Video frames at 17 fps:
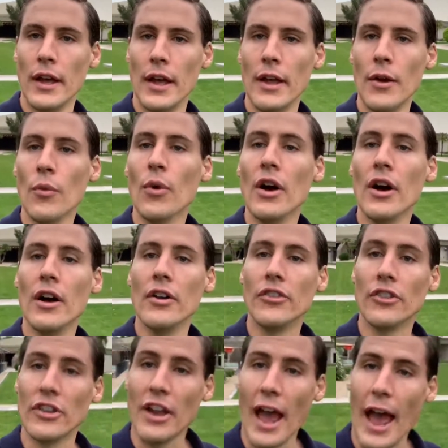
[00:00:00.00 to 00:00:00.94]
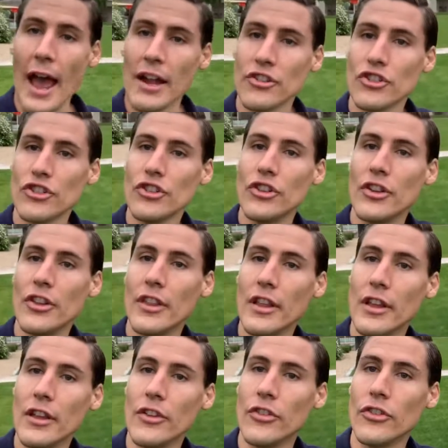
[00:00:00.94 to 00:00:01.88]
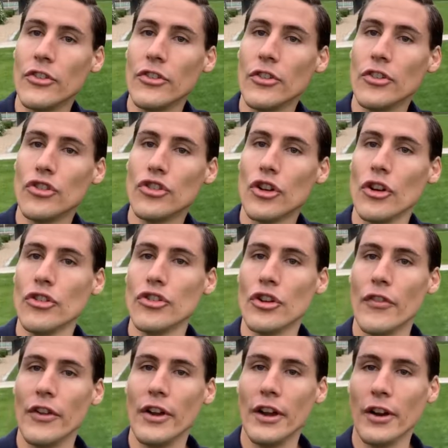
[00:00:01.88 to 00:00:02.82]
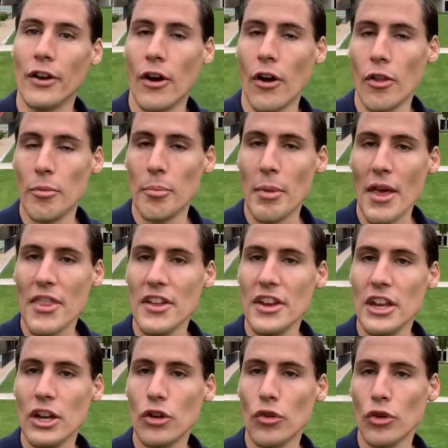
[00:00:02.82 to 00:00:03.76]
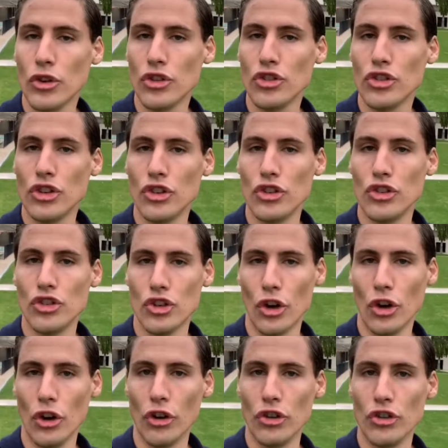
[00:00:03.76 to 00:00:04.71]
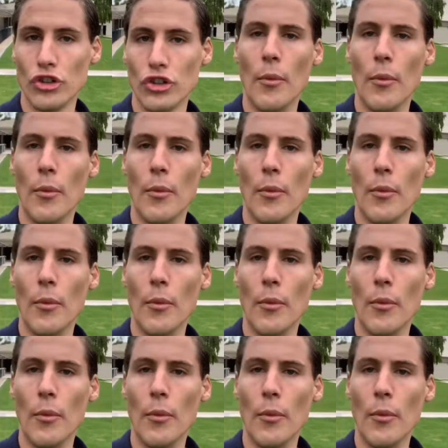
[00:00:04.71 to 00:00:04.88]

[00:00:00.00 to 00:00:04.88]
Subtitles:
It was attached to this church over here called Bethany Christian Church,